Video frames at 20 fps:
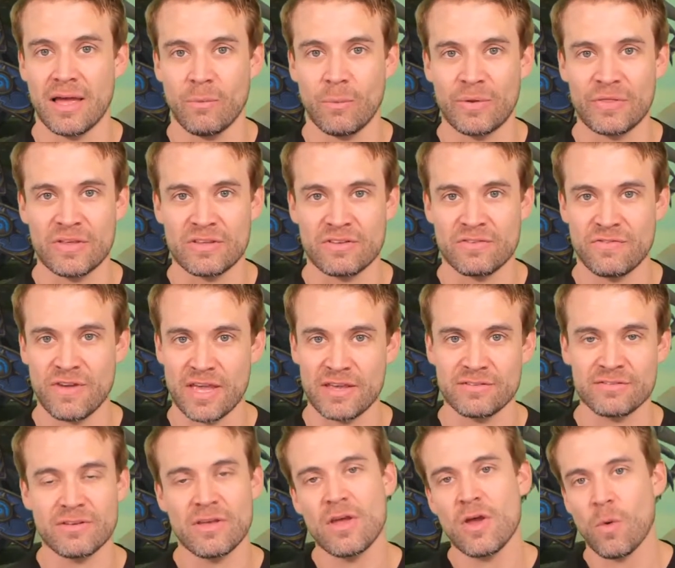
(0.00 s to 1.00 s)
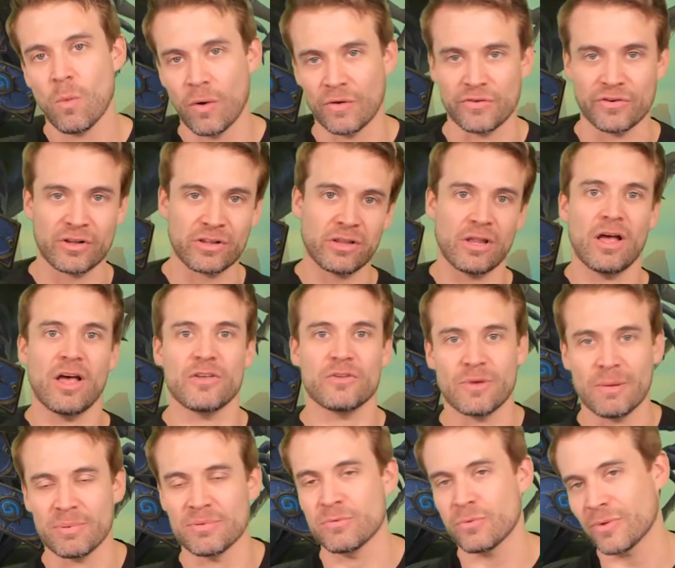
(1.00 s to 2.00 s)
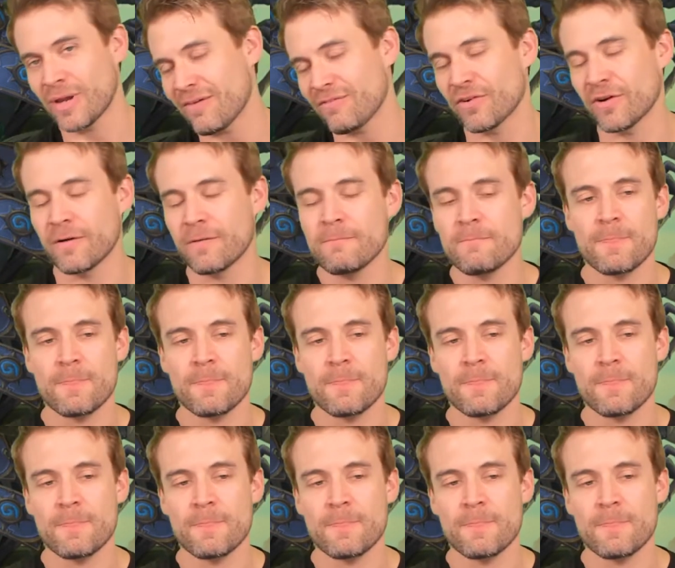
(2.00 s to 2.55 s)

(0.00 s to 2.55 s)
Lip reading: with its face, whether claws, weapons, whatever.